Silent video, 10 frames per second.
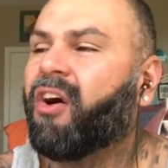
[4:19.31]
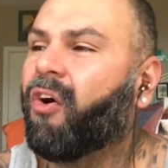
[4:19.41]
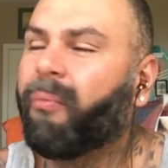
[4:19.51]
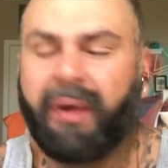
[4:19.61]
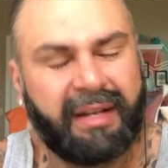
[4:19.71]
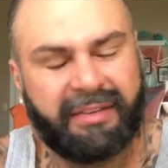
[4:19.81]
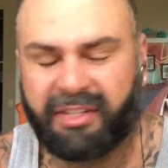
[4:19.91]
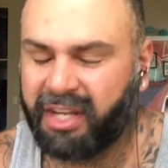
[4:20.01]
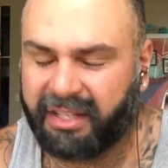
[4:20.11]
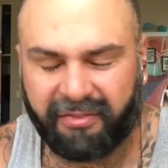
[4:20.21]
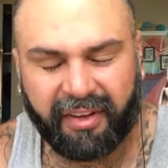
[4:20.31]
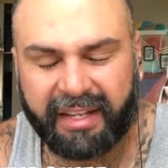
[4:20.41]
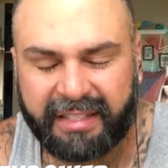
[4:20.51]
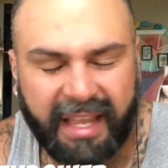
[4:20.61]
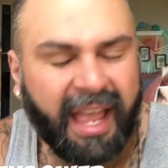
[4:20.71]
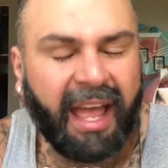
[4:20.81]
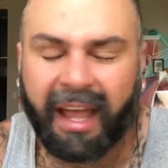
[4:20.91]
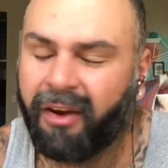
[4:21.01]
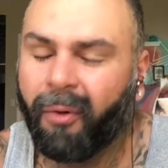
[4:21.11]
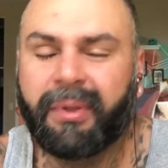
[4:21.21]
Whole bunch of shit to fucking say.
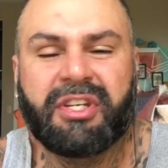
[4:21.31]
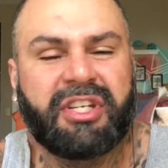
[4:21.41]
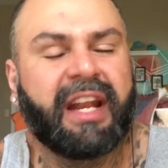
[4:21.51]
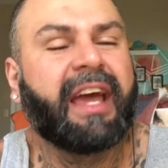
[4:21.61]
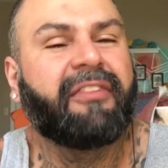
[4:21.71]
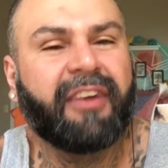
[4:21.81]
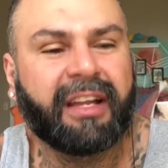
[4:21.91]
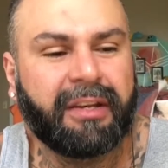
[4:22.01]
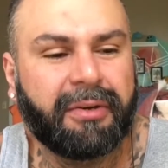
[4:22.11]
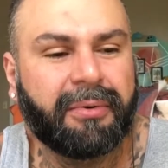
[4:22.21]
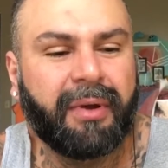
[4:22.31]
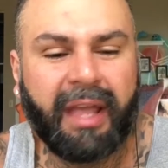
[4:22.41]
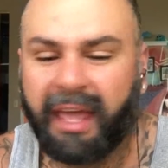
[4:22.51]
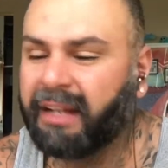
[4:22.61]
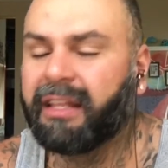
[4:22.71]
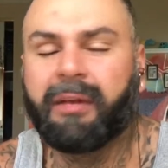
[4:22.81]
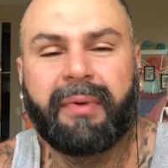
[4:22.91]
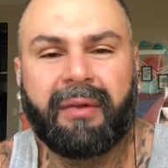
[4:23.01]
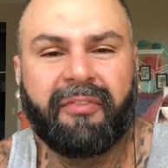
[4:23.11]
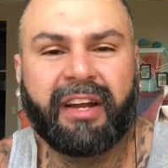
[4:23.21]
I got a whole bunch of shit I got to fucking do and a little
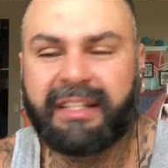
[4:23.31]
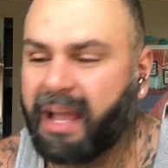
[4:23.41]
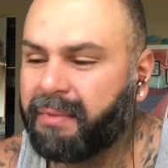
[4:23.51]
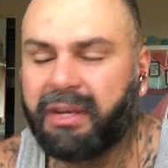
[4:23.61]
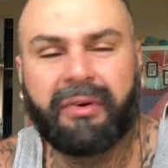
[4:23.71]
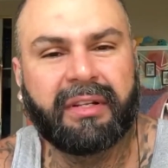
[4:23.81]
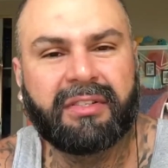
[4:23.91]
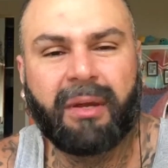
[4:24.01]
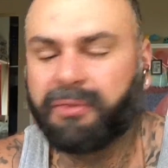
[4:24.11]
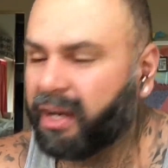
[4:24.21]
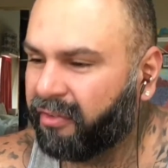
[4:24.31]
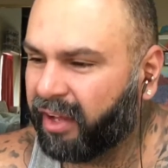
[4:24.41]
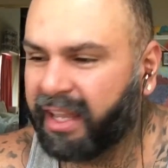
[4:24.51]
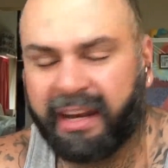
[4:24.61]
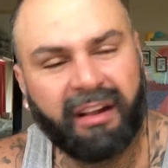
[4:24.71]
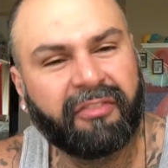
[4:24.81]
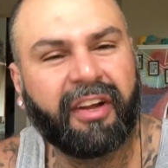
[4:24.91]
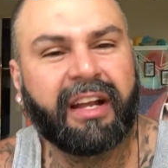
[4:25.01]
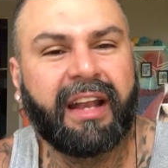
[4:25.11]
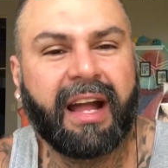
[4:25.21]
bit of fucking time to do it. So I'm trying to fucking get it all
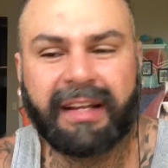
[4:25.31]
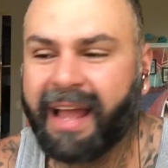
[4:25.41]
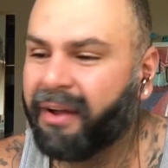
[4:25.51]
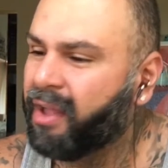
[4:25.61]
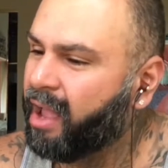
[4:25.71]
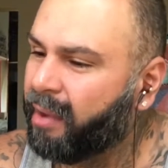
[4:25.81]
fucking knocked out.